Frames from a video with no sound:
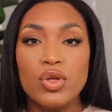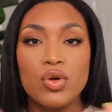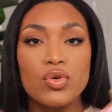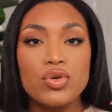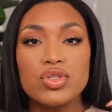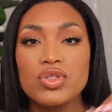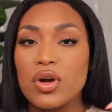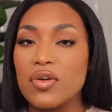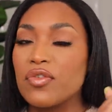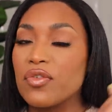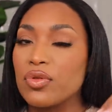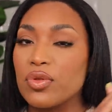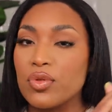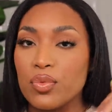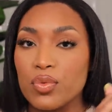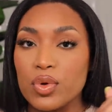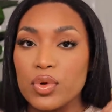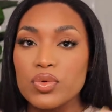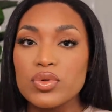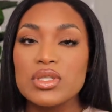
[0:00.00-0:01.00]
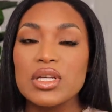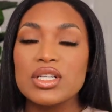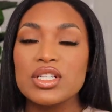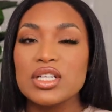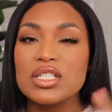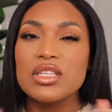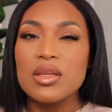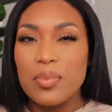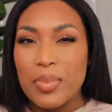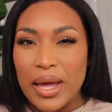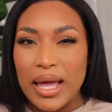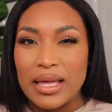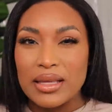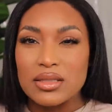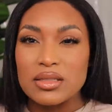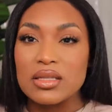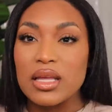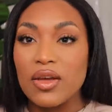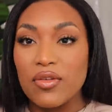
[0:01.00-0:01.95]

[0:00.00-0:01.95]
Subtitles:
You could start from the roots. It just depends.